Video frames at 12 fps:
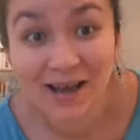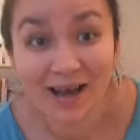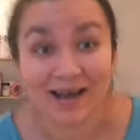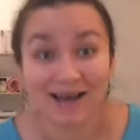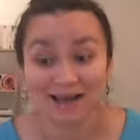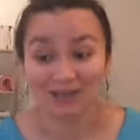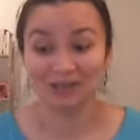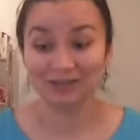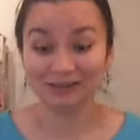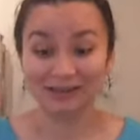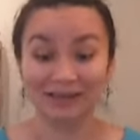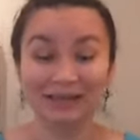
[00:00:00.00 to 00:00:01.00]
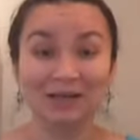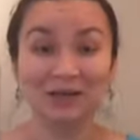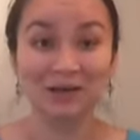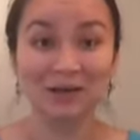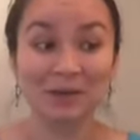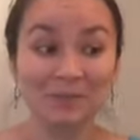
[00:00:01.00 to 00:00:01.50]
I actually,
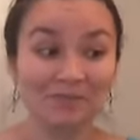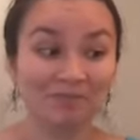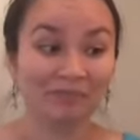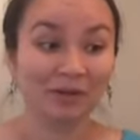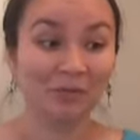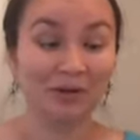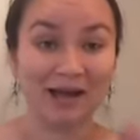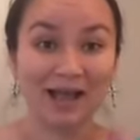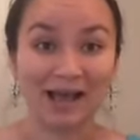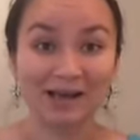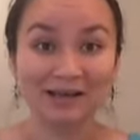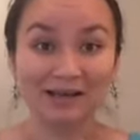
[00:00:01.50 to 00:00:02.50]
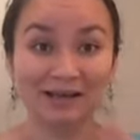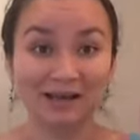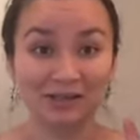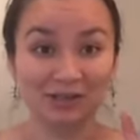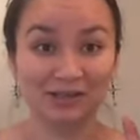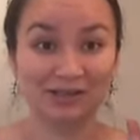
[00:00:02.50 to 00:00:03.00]
when I edit it,
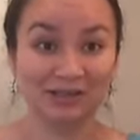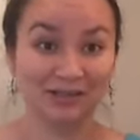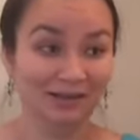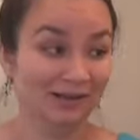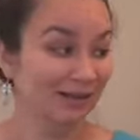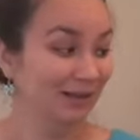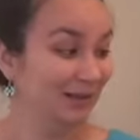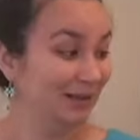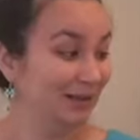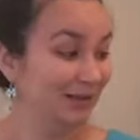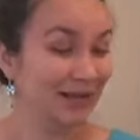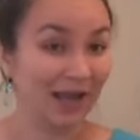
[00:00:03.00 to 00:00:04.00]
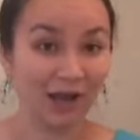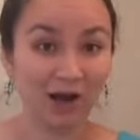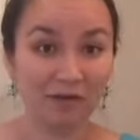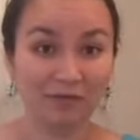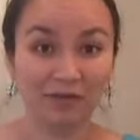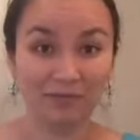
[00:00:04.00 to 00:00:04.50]
I just take
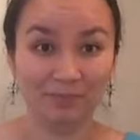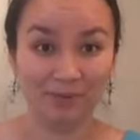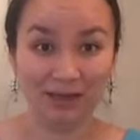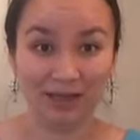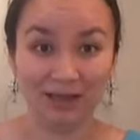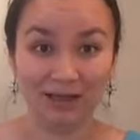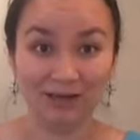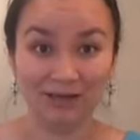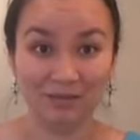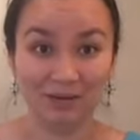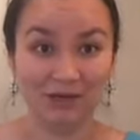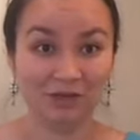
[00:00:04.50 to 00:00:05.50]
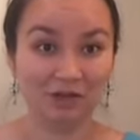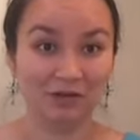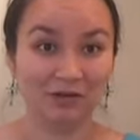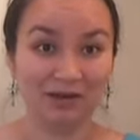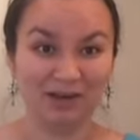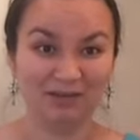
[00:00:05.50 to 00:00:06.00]
off the beginning to make
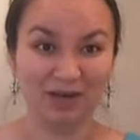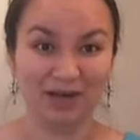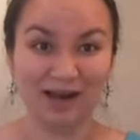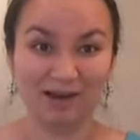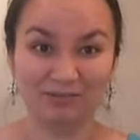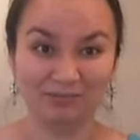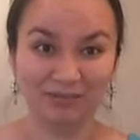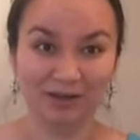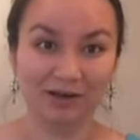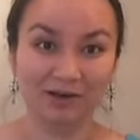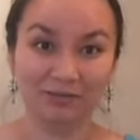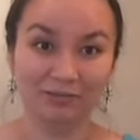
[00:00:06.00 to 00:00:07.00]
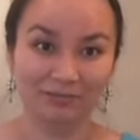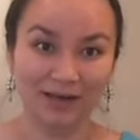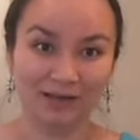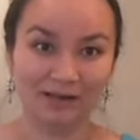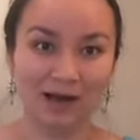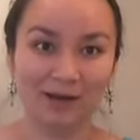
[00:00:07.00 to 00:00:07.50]
sure that I've cut out, you know,
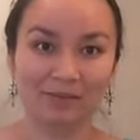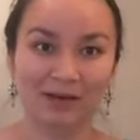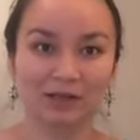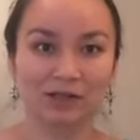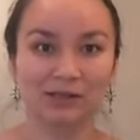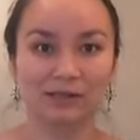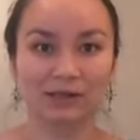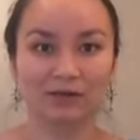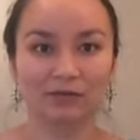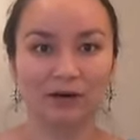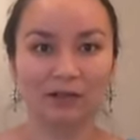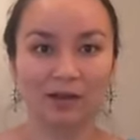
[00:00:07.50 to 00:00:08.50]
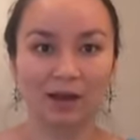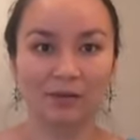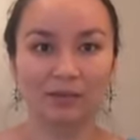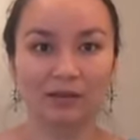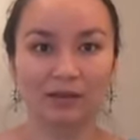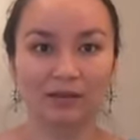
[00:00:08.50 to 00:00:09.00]
that time that I just sit in front of the
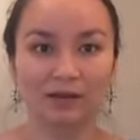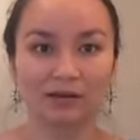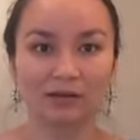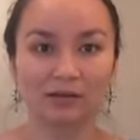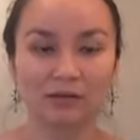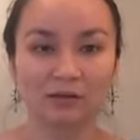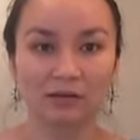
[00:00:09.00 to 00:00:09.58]
camera like this.